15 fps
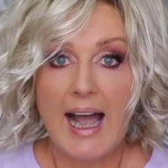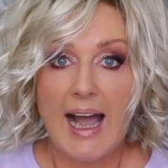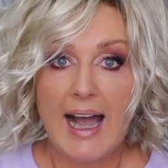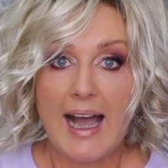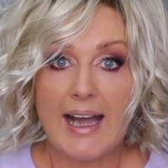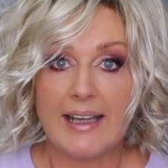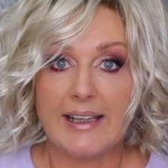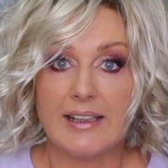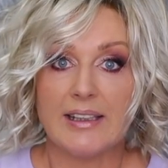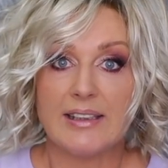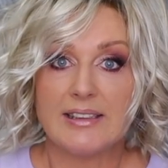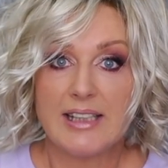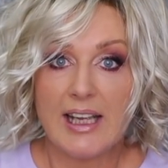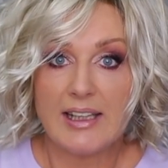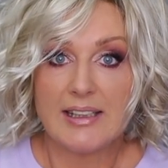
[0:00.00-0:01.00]
I
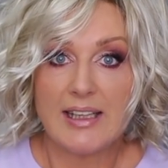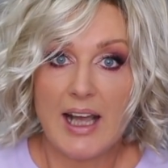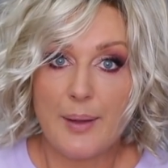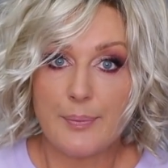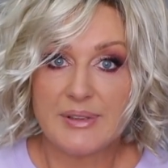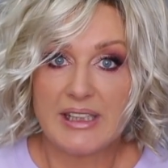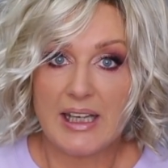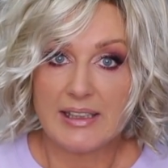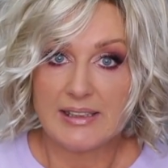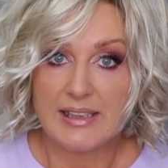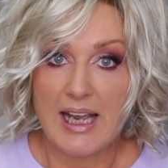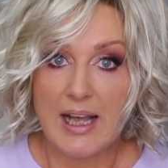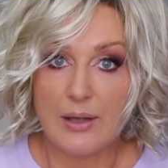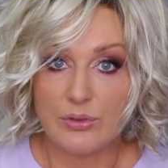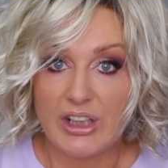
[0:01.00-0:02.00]
turn it upside
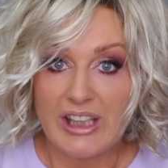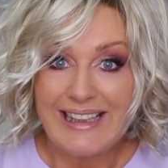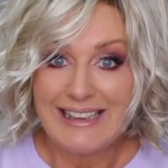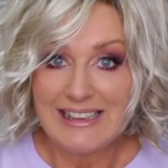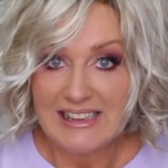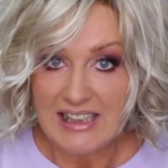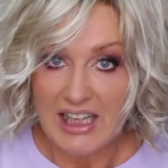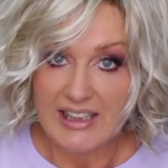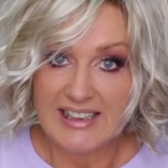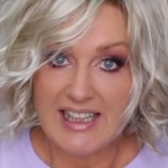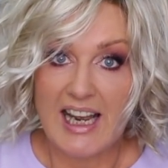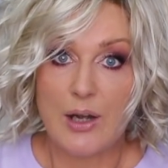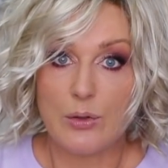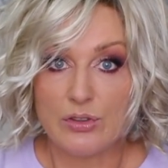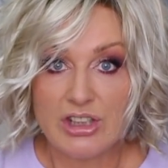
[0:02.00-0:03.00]
down, inside
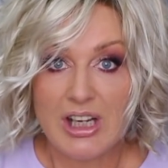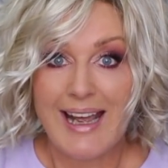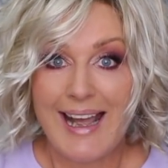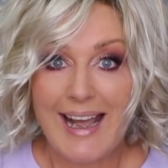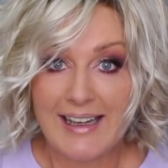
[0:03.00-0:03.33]
out,